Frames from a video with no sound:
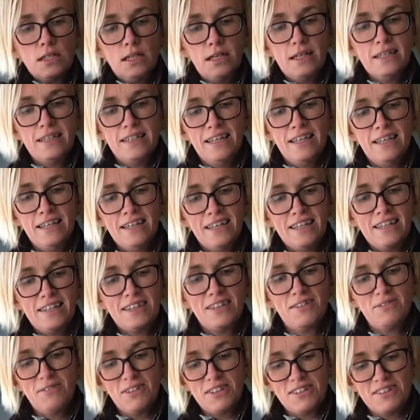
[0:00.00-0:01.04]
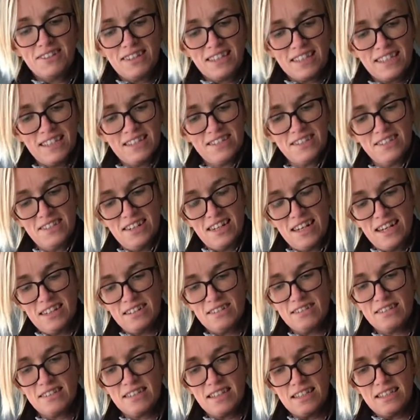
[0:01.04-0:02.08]
And the one thing that stood out
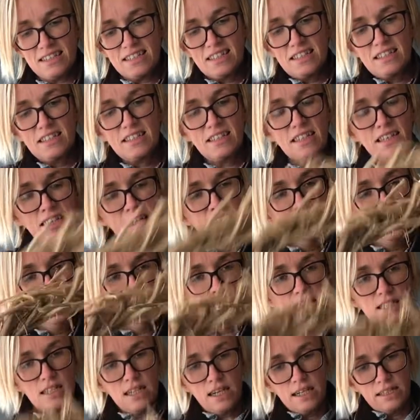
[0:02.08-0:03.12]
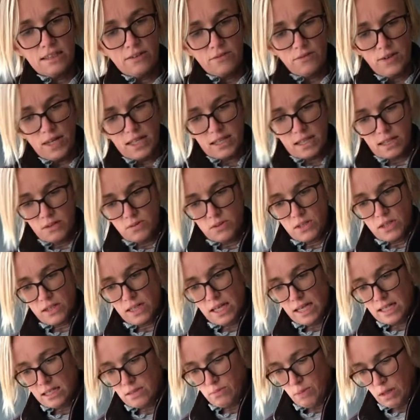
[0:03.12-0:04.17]
is that she liked the fact that it was
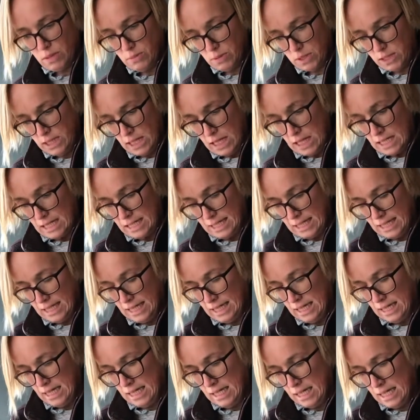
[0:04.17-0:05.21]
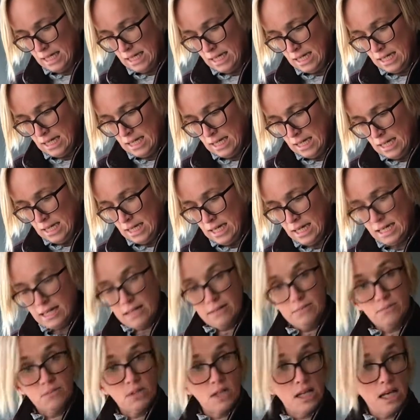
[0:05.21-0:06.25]
okay to make mistakes,
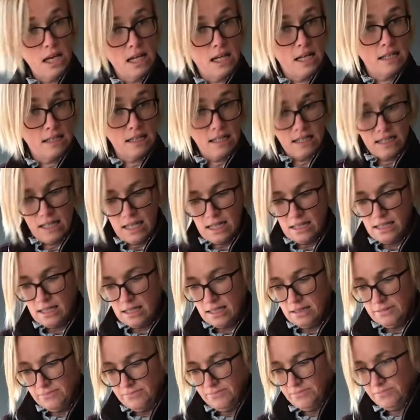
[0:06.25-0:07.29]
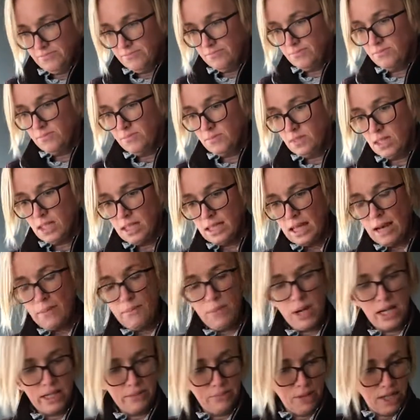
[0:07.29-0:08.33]
and I think that
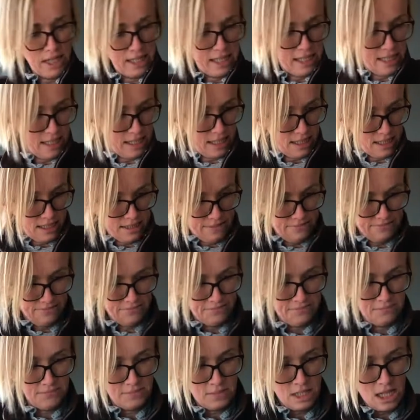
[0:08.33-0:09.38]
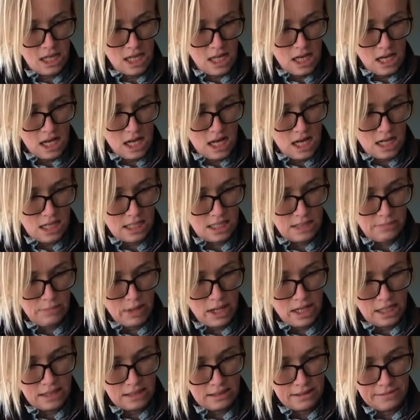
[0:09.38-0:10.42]
made my heart
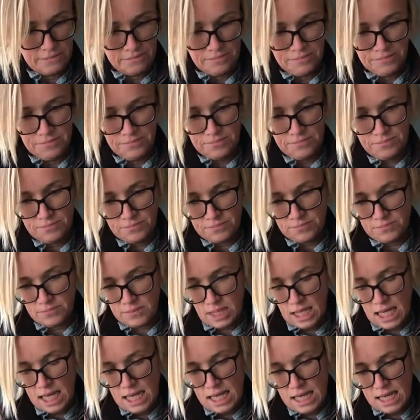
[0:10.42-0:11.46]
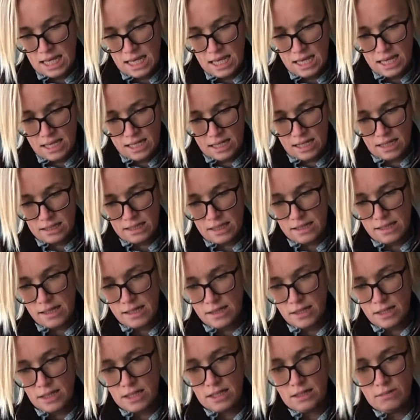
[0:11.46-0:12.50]
smile, because I think
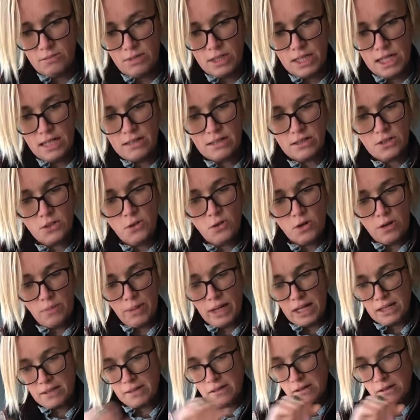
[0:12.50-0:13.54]
we don't talk about